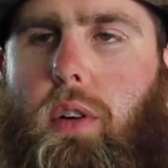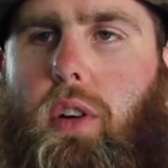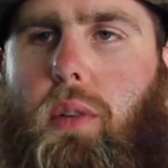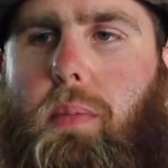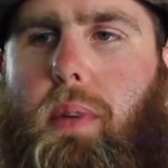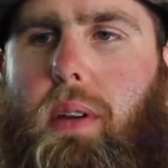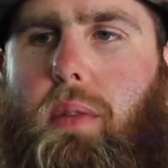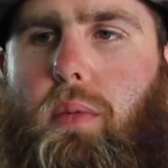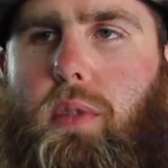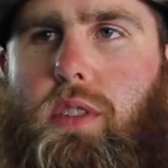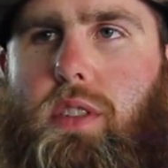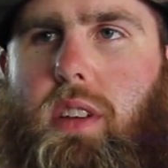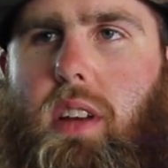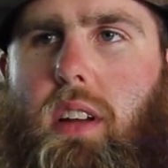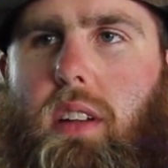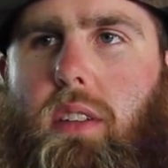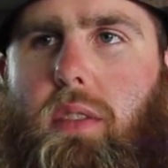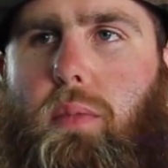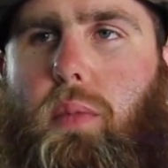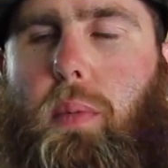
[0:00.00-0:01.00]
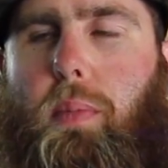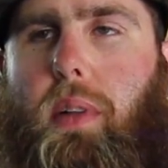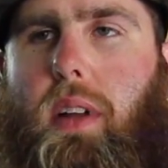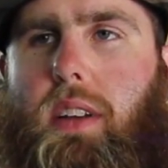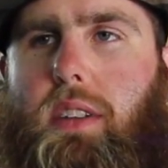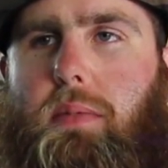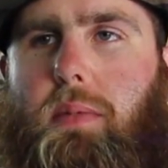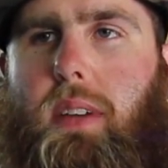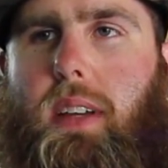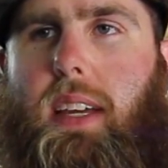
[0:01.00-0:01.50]
going to be reselling
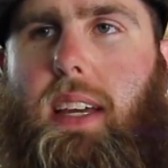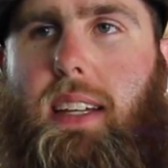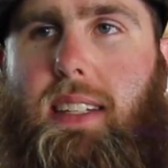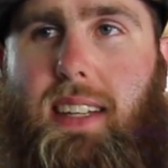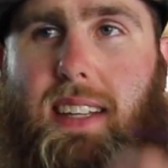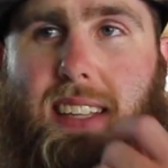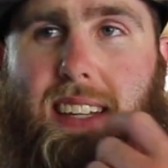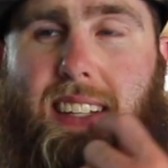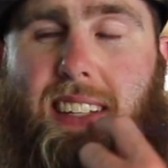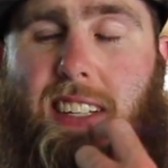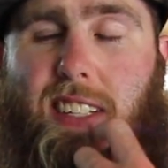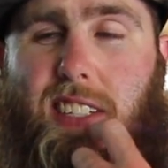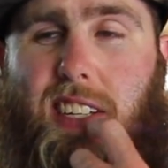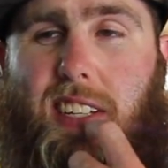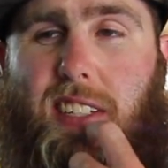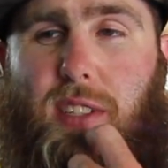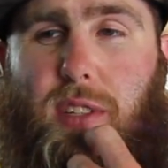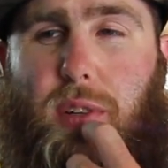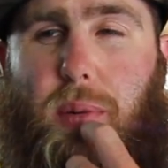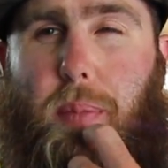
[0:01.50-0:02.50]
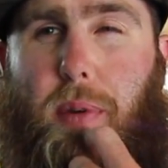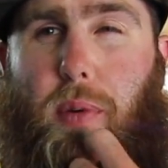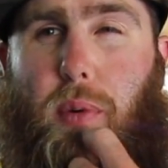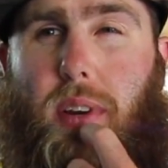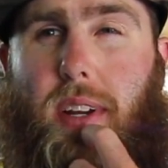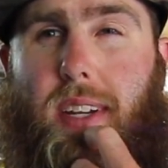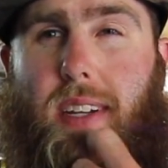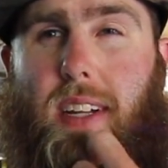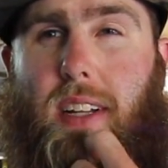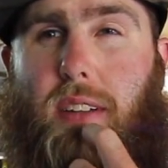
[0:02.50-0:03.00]
replacement kits. I think these things are going to be
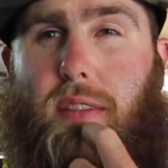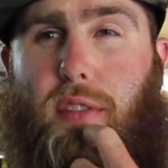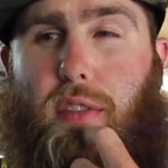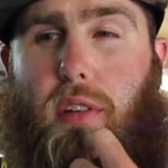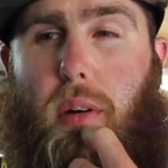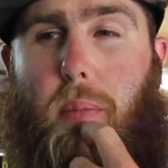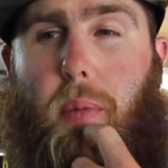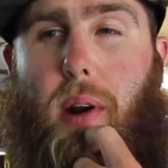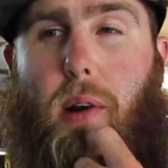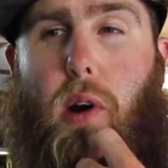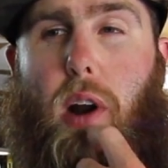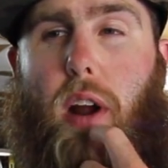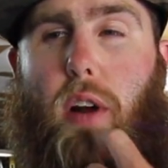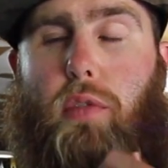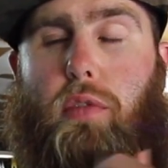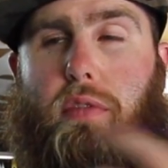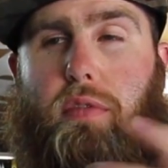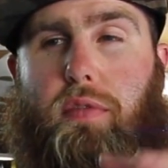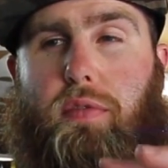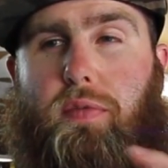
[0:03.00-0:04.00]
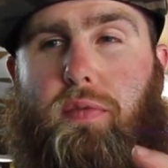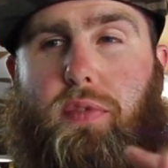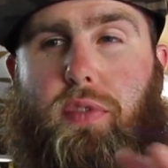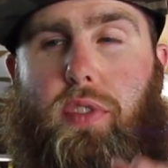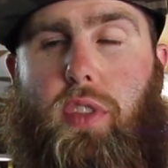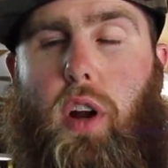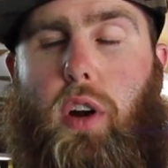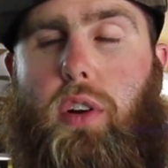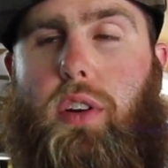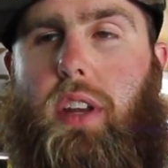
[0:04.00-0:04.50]
retailing for around
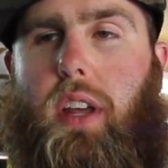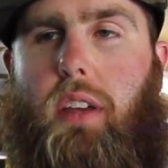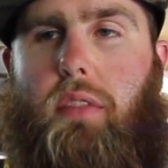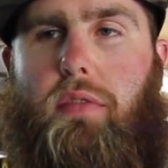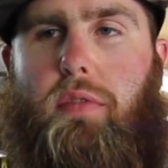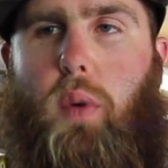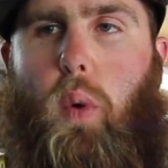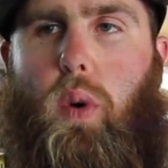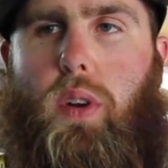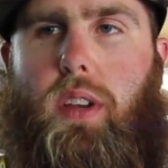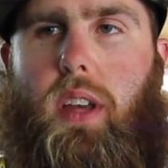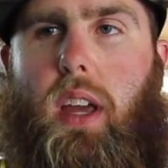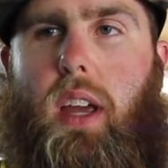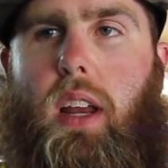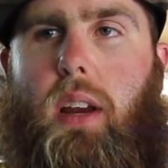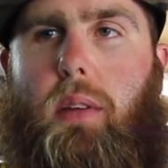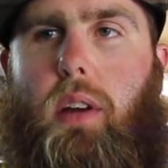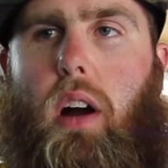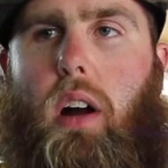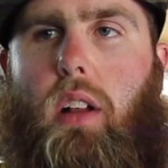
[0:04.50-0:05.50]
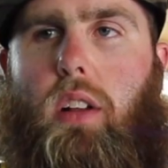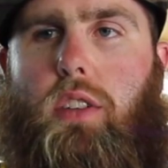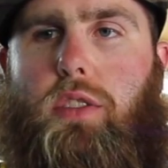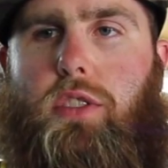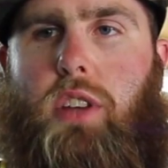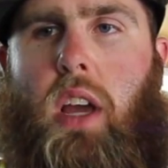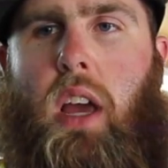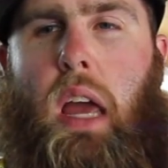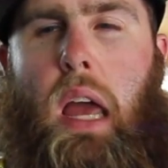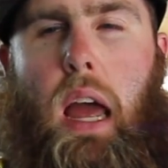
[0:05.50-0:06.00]
$13,
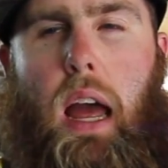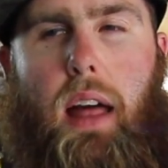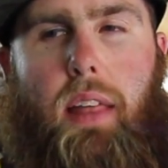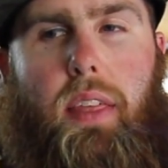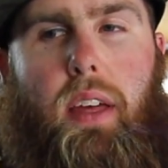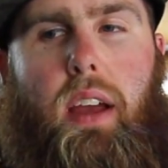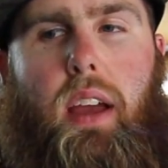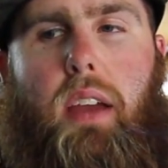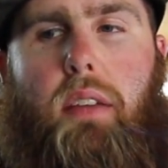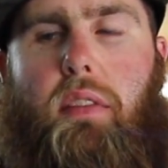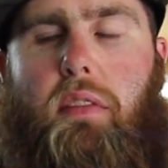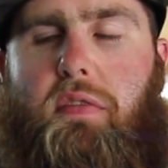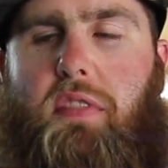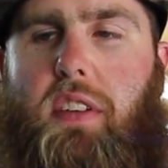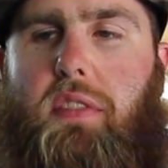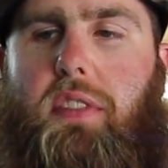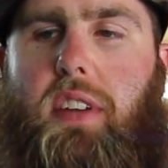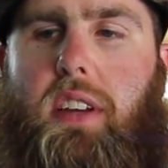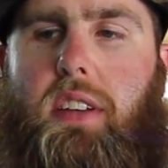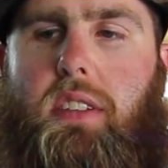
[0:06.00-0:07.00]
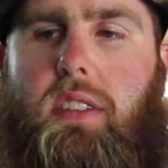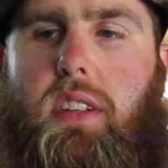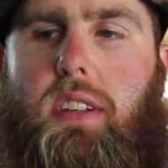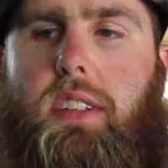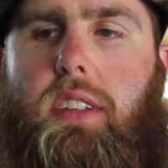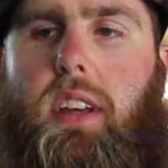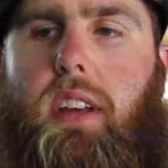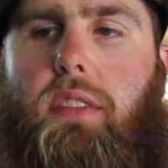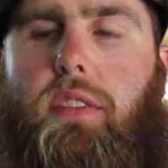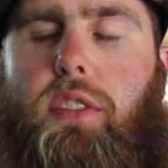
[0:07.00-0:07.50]
$14, I think even $15,
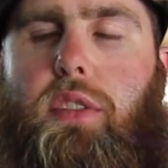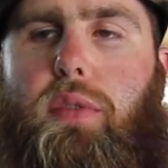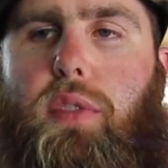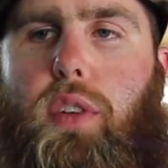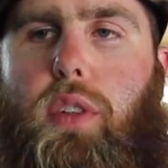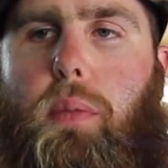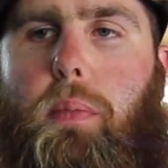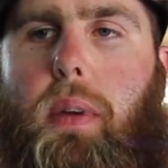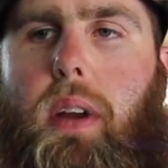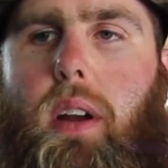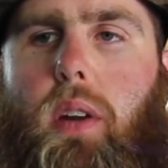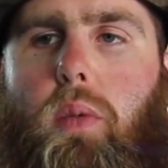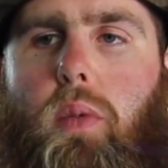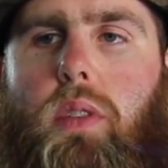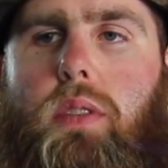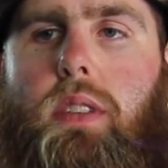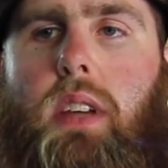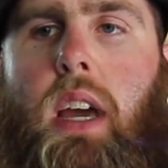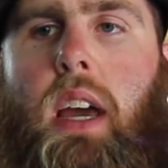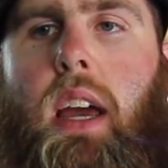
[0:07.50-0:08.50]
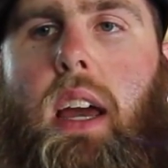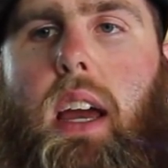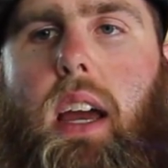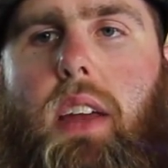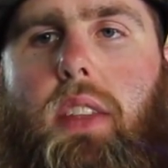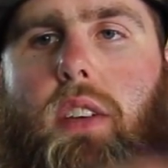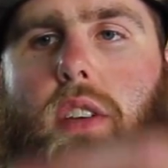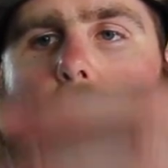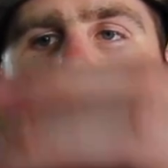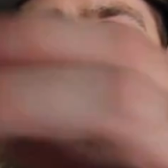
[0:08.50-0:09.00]
$16 for the bigger ones,
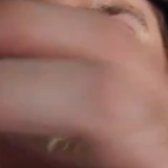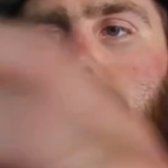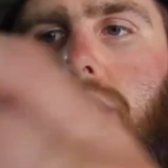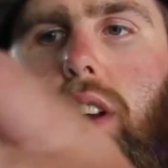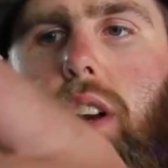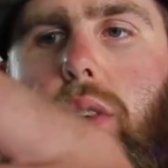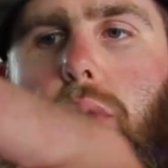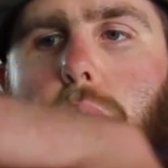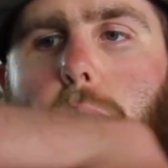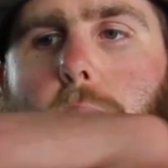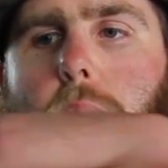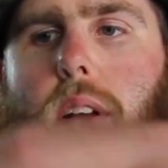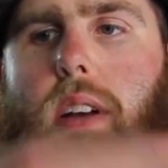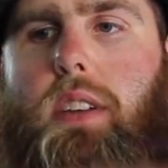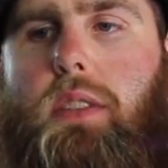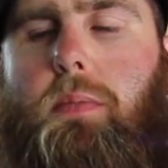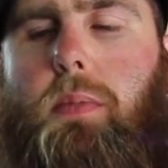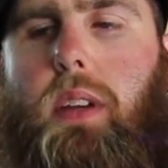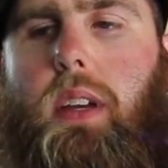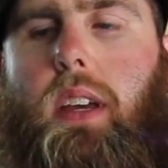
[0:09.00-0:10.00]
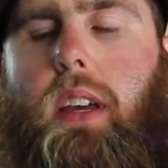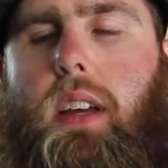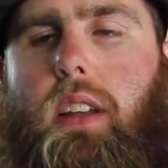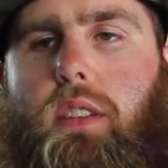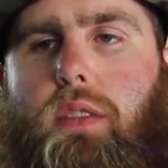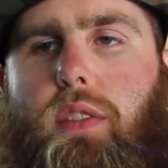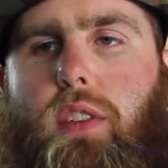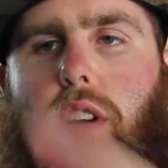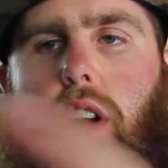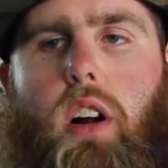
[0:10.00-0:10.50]
and they're going to sell replacement
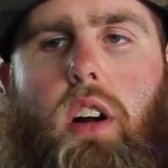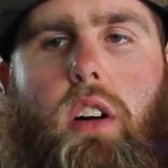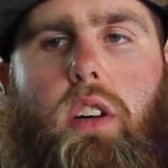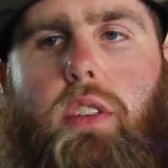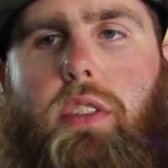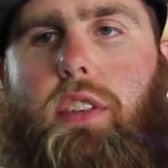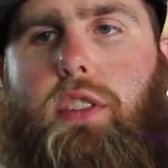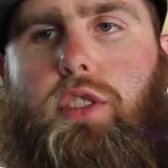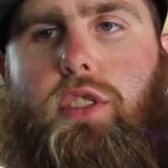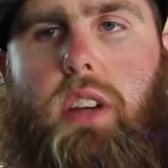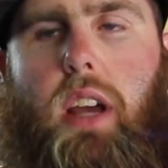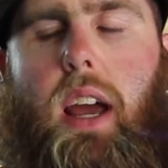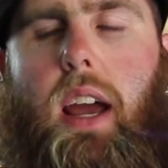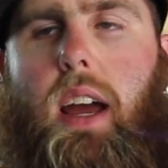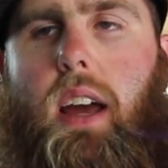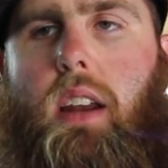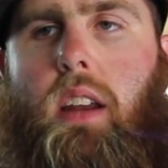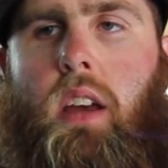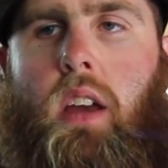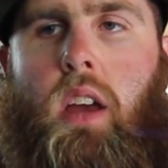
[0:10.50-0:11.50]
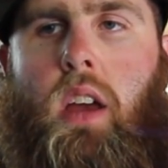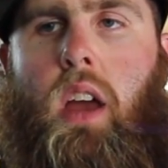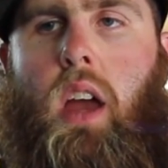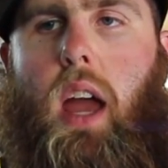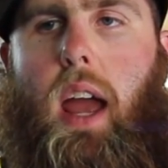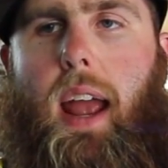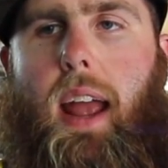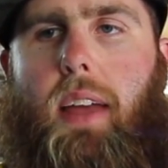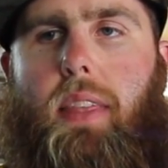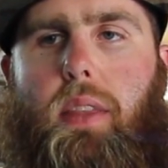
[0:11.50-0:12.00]
kits for all the shad
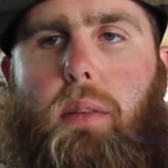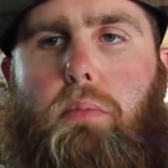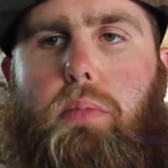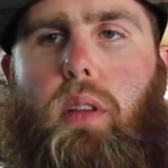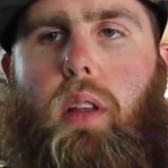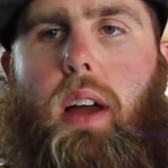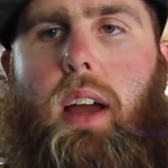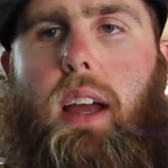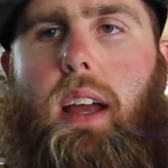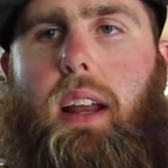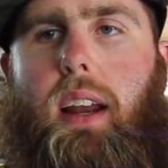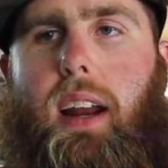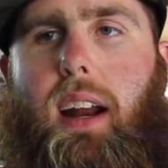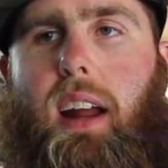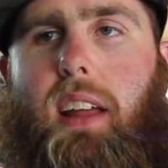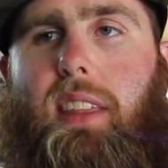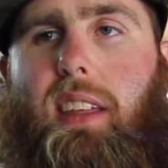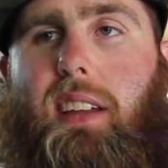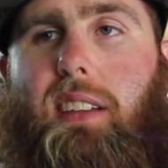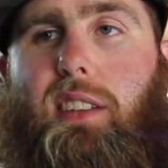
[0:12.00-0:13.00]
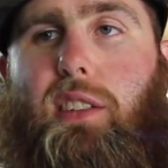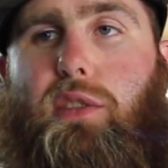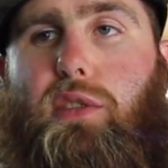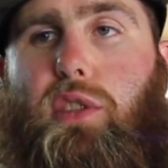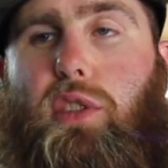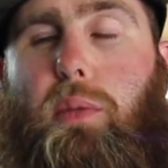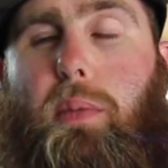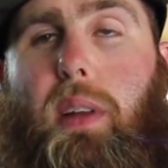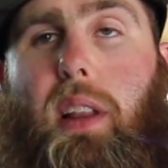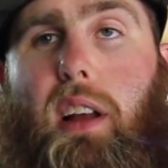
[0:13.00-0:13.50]
and the blade, and I think those are
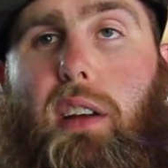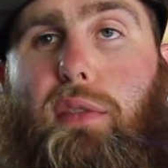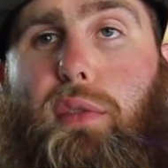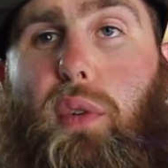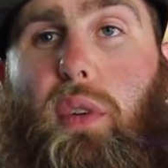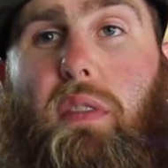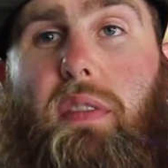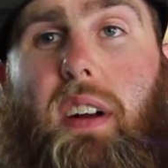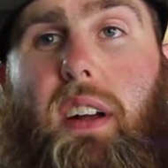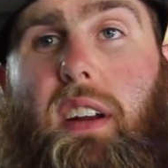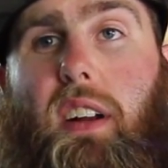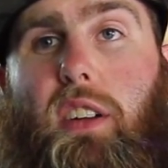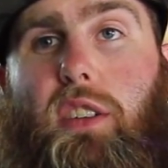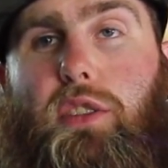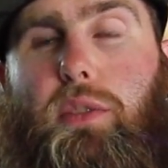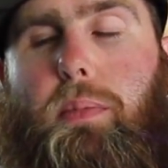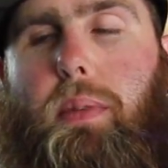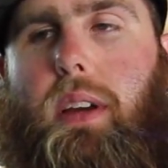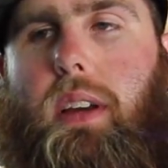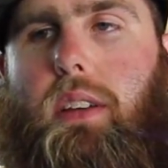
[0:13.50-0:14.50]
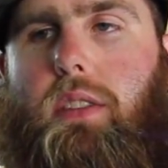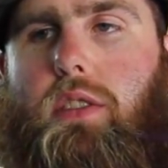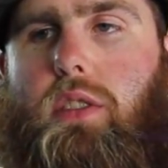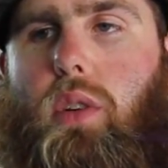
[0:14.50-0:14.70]
going to be like $4 or $5 a piece.